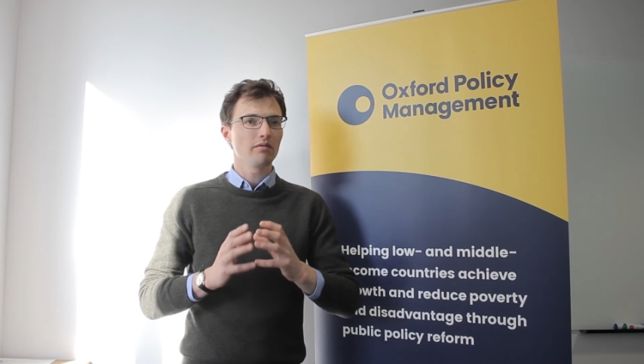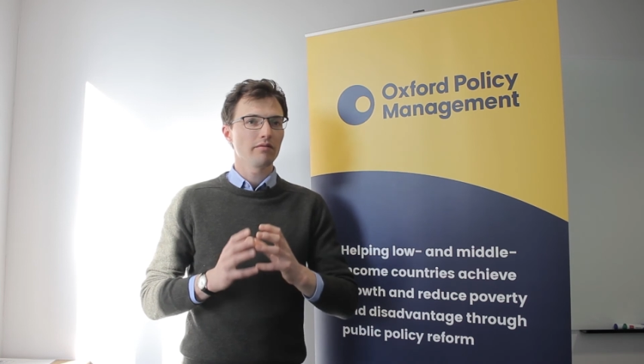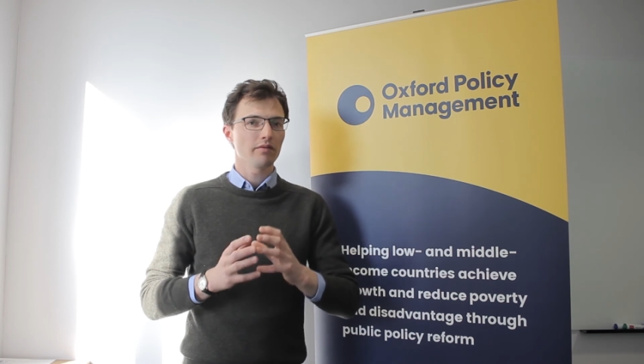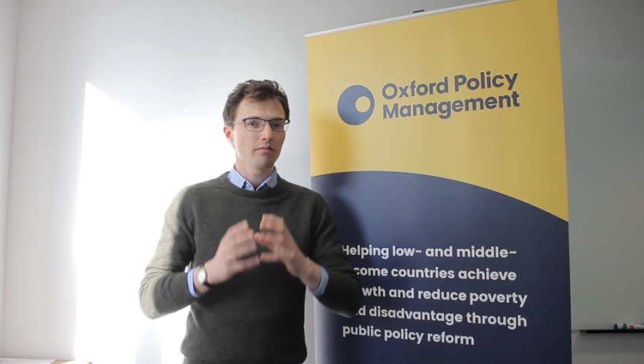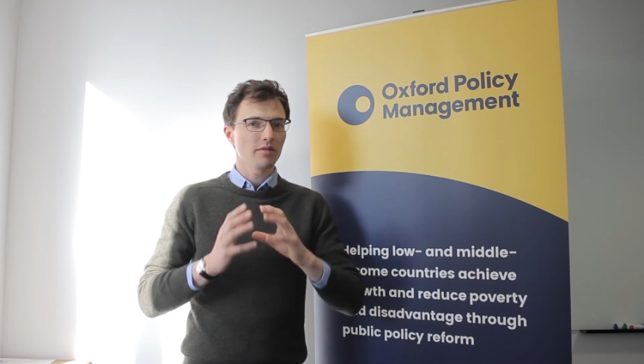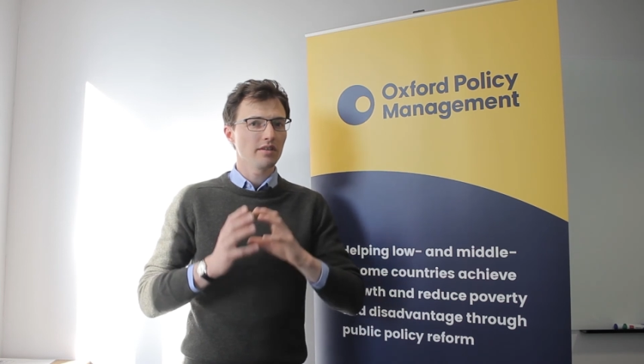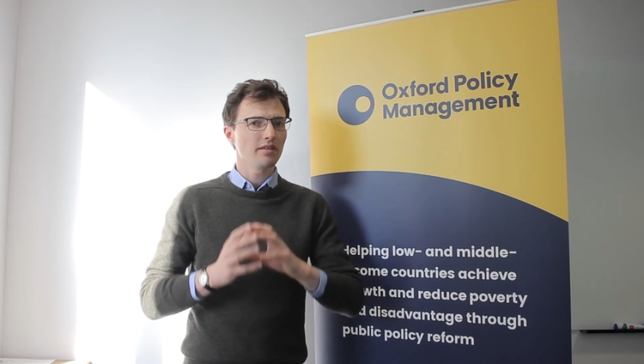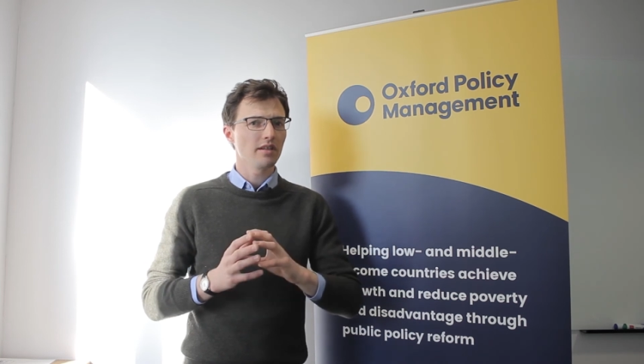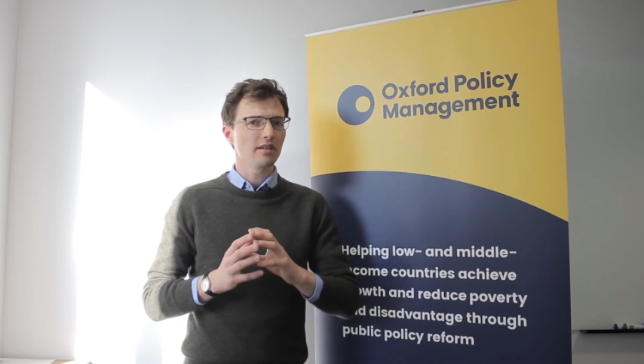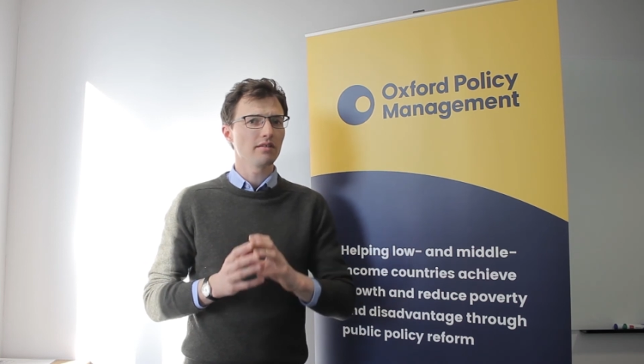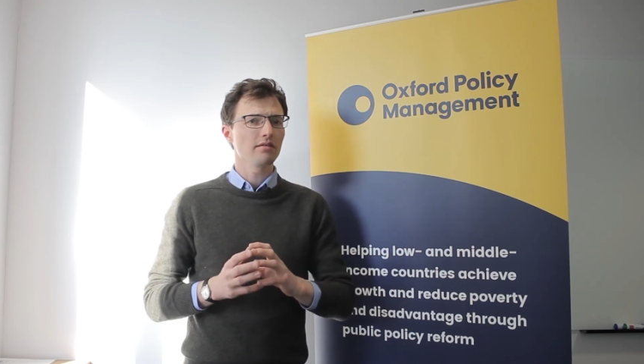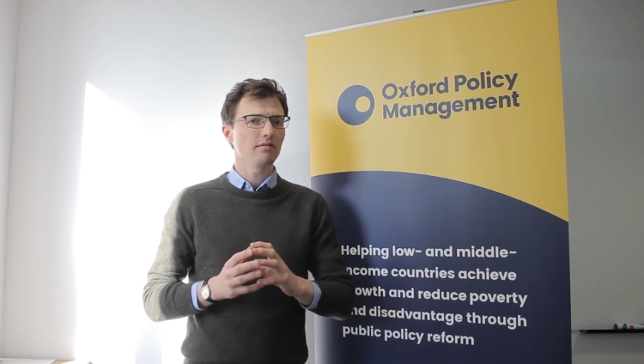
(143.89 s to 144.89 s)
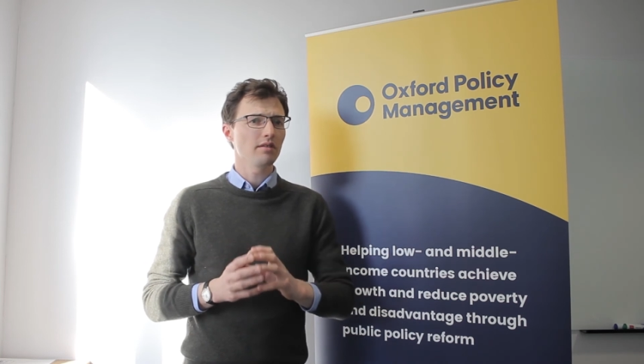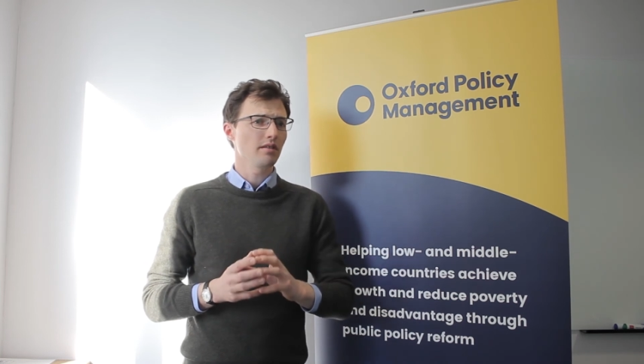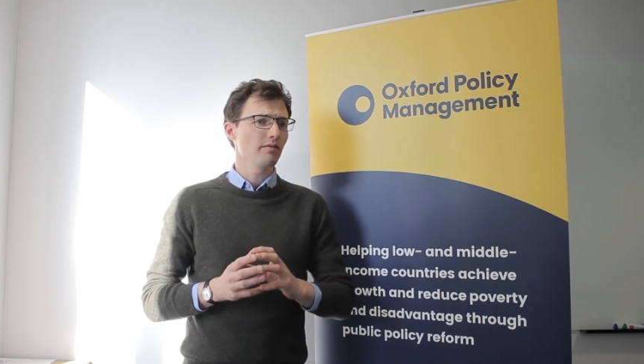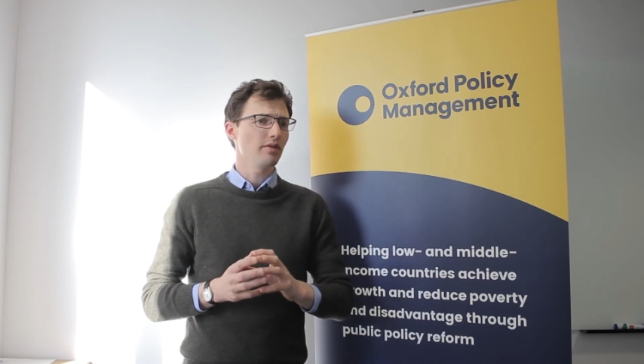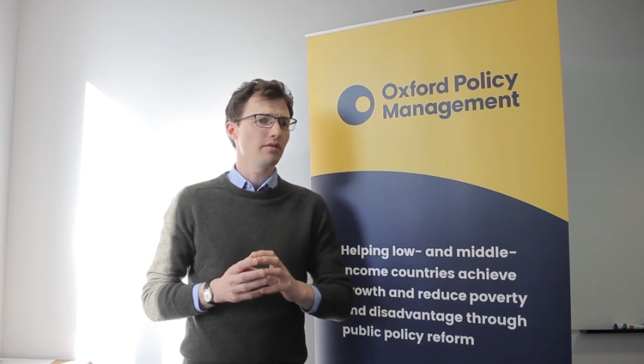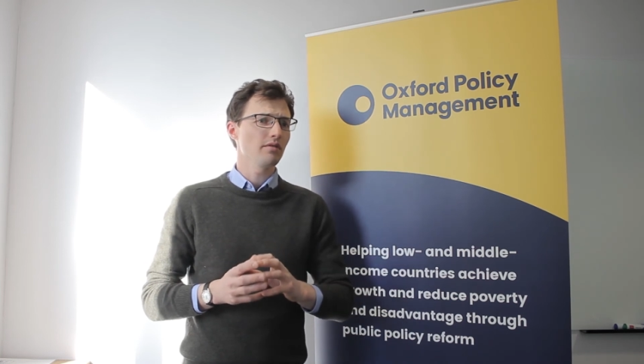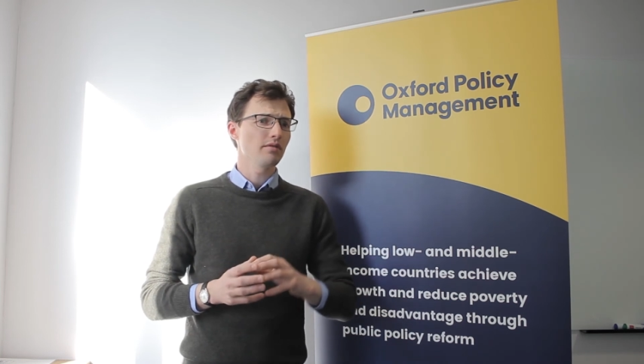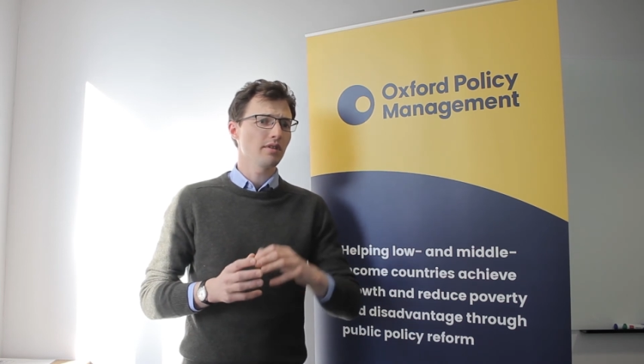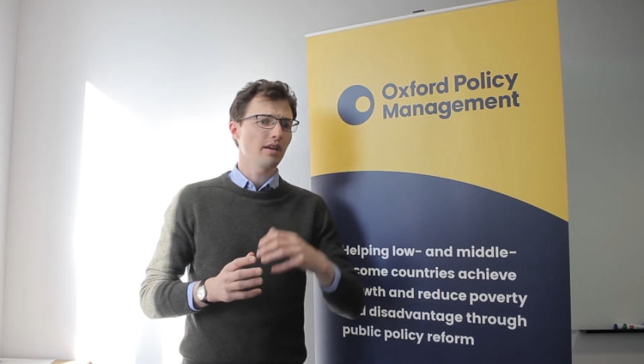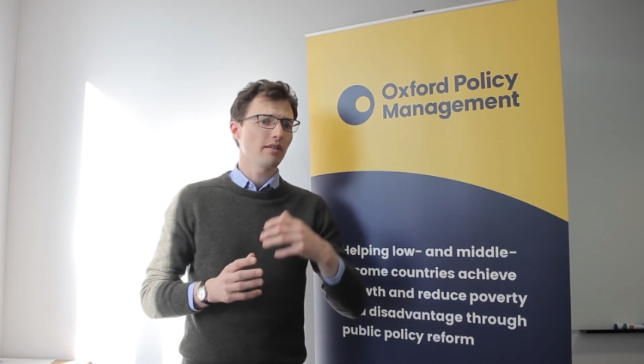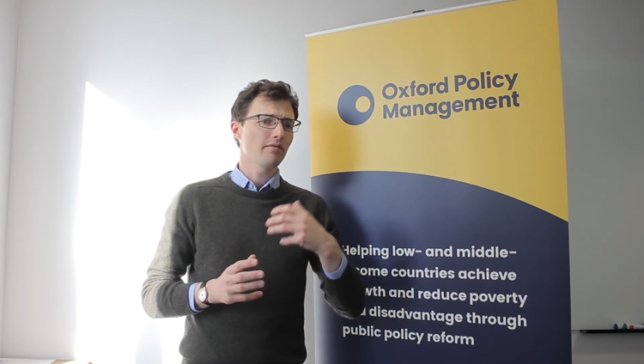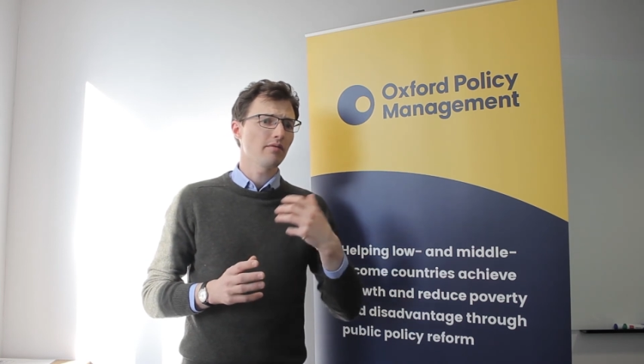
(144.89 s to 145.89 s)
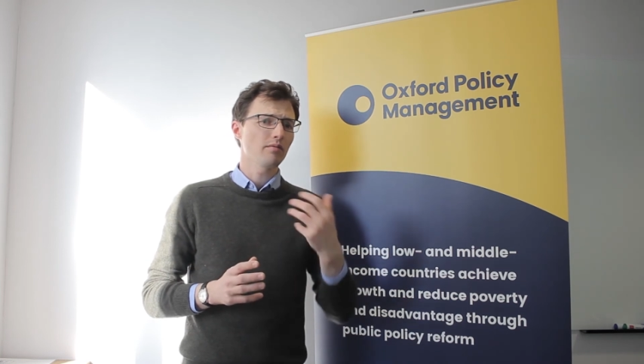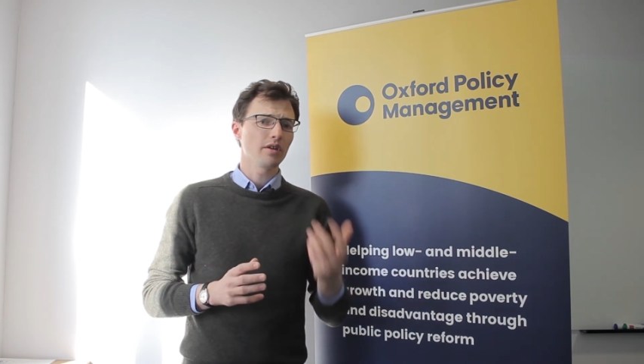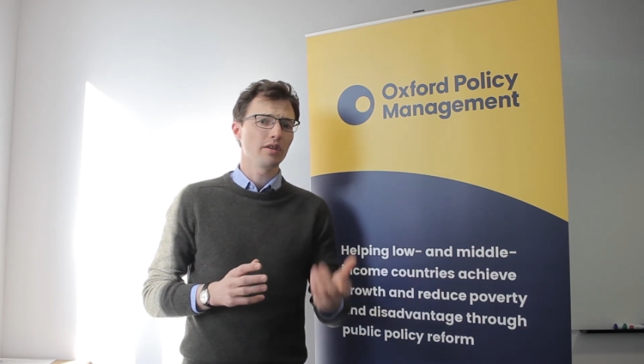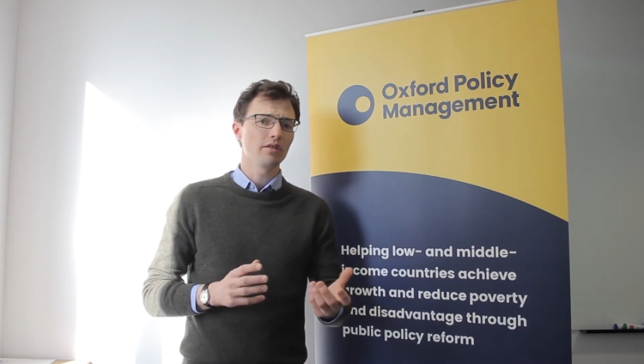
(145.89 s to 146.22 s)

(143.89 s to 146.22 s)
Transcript: from listening to individuals and from when